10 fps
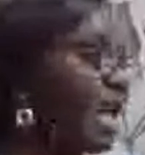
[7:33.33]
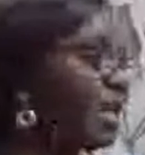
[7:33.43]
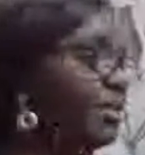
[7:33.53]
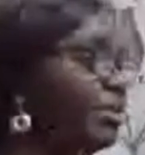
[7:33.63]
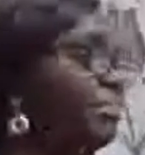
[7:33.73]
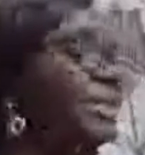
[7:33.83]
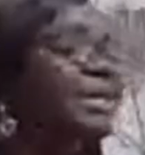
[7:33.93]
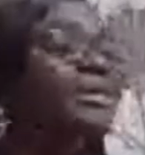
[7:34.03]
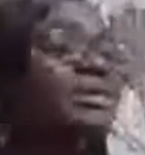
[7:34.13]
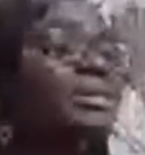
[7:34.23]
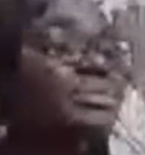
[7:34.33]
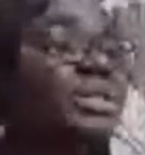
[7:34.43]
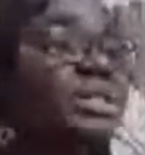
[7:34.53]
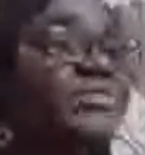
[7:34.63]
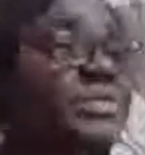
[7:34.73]
along because
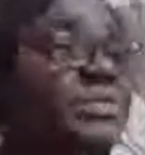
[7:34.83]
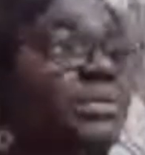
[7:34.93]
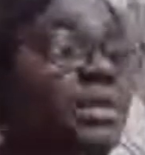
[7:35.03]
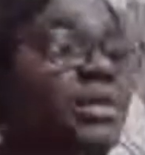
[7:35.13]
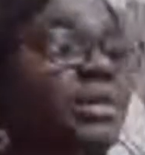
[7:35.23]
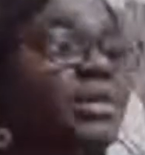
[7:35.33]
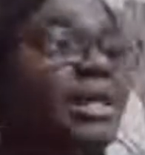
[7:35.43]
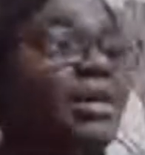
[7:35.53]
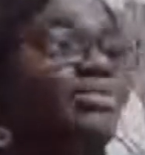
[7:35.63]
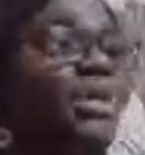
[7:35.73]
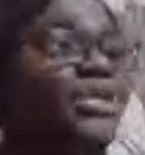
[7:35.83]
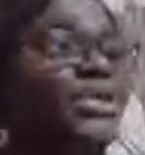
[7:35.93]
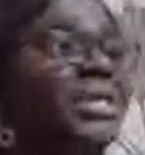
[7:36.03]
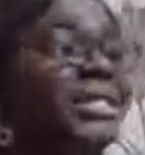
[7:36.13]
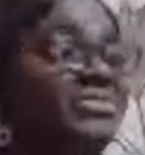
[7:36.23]
we just feel we're
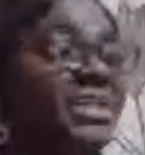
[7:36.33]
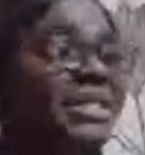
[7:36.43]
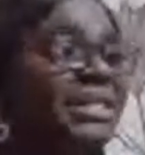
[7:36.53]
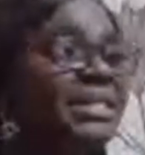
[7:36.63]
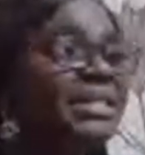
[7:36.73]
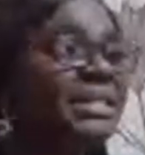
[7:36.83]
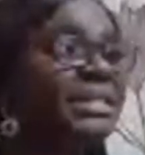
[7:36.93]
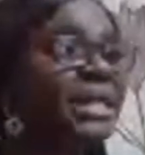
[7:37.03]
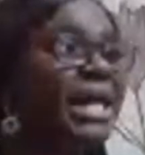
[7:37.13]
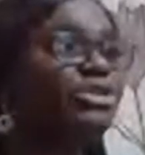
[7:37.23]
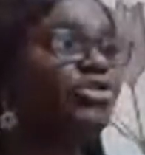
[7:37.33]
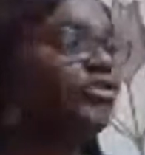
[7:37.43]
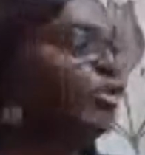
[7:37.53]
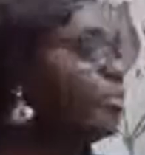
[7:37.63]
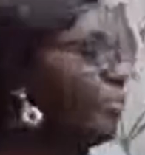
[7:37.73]
doing it out of necessity, out
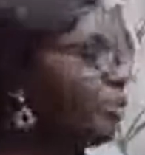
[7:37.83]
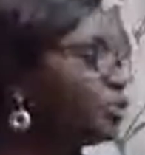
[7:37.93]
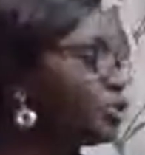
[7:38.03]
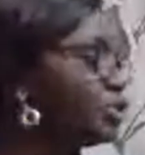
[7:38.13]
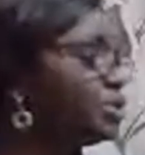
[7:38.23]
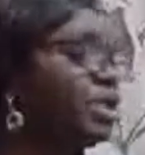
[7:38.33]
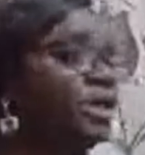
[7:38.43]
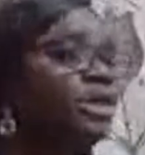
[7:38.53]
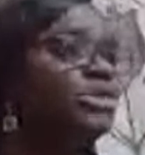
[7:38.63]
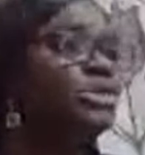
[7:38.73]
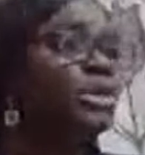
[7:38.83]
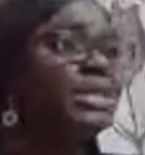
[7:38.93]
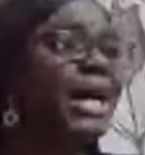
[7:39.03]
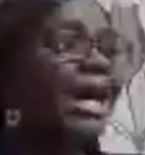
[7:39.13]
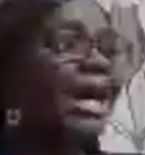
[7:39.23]
of compulsion,
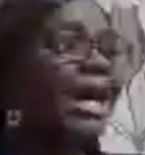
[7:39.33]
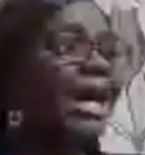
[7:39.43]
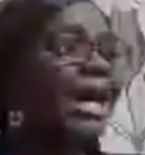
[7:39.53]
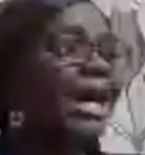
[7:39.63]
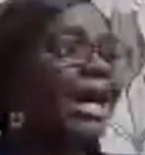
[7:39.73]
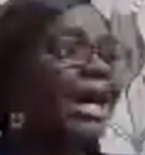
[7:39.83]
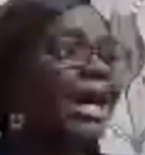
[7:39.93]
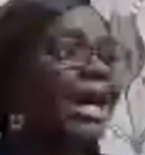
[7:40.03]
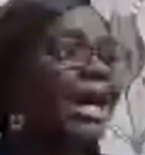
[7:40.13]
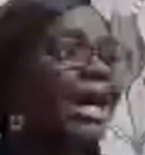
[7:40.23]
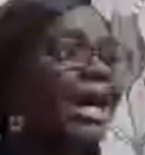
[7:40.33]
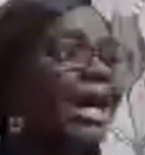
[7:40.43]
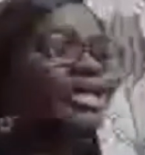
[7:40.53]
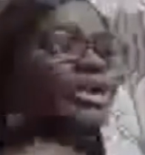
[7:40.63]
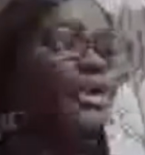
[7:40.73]
not out of the need to
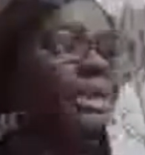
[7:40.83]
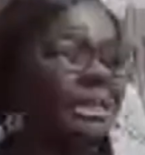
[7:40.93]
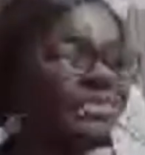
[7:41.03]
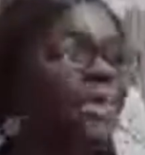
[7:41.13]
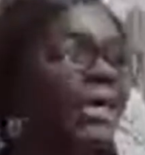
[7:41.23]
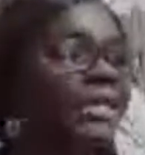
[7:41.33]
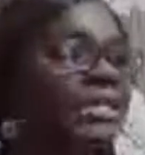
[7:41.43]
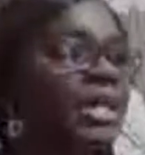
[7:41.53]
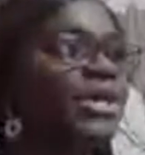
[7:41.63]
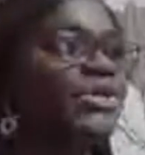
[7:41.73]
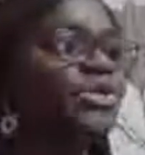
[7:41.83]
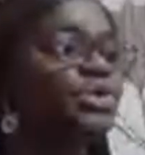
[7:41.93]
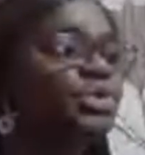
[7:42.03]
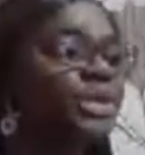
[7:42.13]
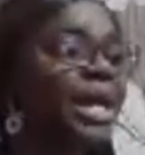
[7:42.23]
really do it right.
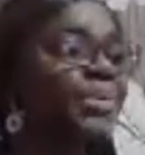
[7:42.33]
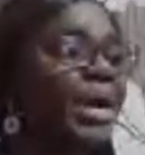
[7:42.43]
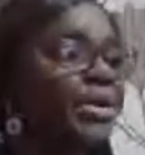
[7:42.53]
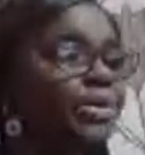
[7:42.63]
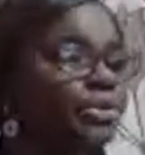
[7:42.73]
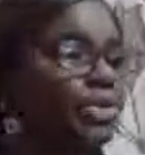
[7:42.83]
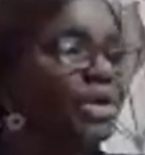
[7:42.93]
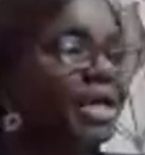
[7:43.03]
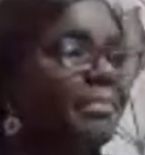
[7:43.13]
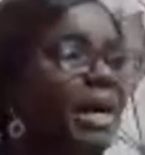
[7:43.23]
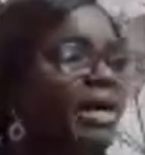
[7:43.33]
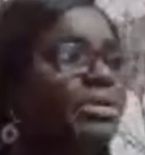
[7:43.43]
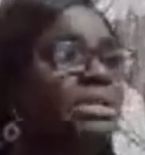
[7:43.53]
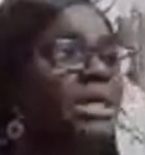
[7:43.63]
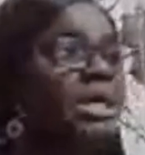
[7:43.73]
So tonight we are going to talk
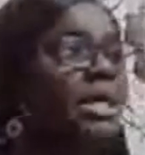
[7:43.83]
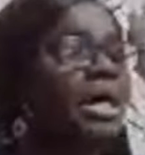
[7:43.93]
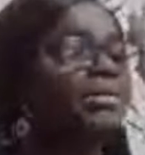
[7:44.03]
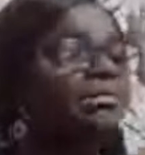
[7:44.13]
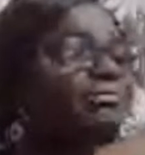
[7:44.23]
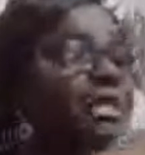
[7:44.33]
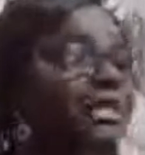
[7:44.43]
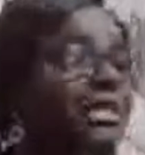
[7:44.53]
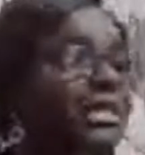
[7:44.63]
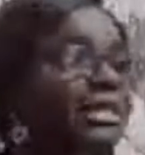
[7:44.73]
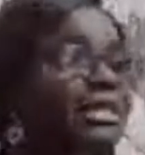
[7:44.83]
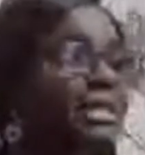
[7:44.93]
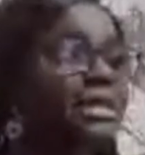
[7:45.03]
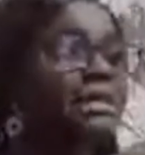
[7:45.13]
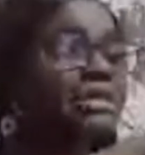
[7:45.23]
about raising
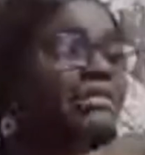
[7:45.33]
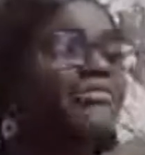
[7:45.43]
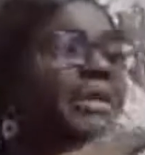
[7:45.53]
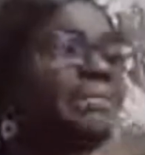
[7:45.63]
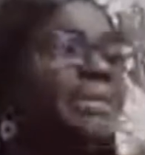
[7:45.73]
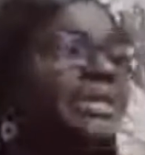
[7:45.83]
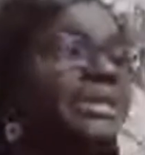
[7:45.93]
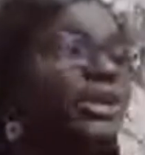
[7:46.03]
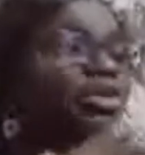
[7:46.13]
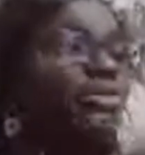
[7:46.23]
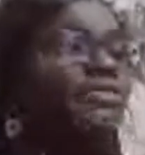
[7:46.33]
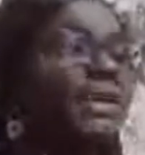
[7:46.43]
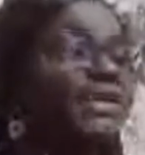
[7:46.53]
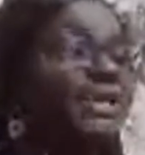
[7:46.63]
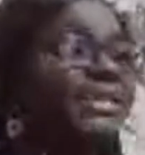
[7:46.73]
the family, the God
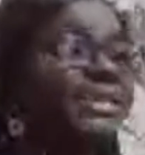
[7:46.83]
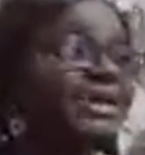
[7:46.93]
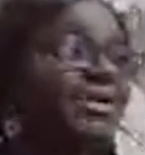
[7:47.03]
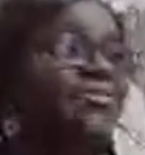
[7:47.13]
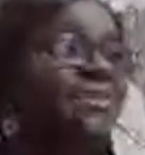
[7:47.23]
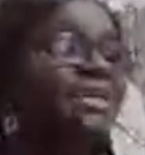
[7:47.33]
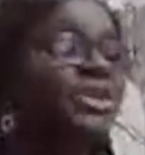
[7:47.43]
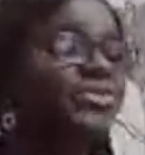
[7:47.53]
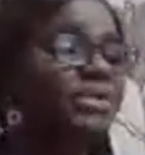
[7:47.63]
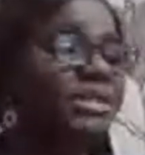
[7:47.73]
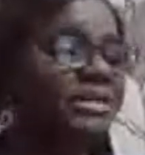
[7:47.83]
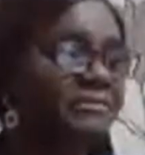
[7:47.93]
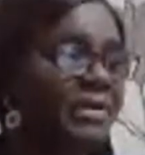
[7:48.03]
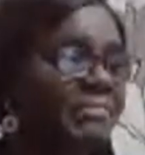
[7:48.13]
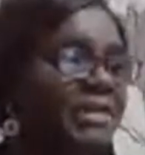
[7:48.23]
factors, and the God factor in raising a
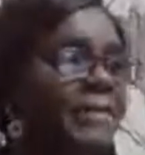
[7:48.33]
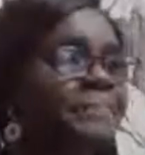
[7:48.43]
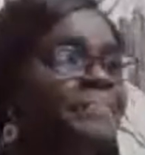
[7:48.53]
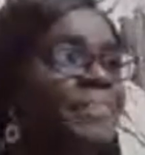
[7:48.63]
family.